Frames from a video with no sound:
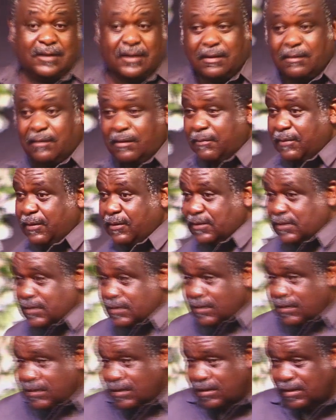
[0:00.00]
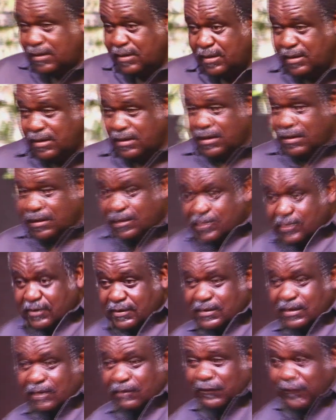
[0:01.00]
how about
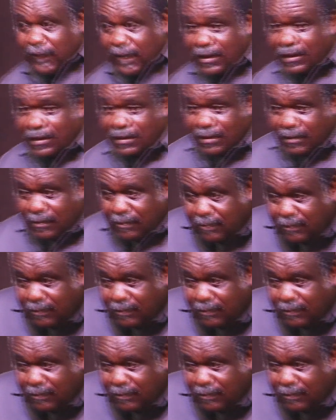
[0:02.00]
Christian faith,